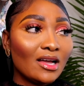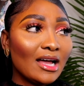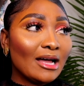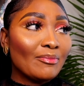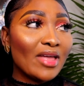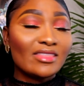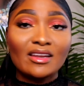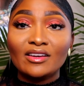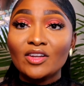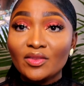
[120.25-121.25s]
And
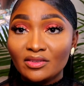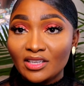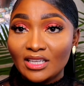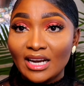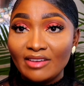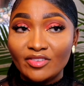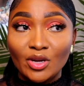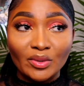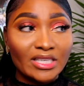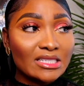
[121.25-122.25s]
then another thing that I've
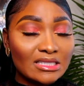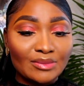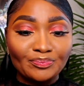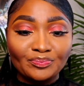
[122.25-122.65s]
noticed,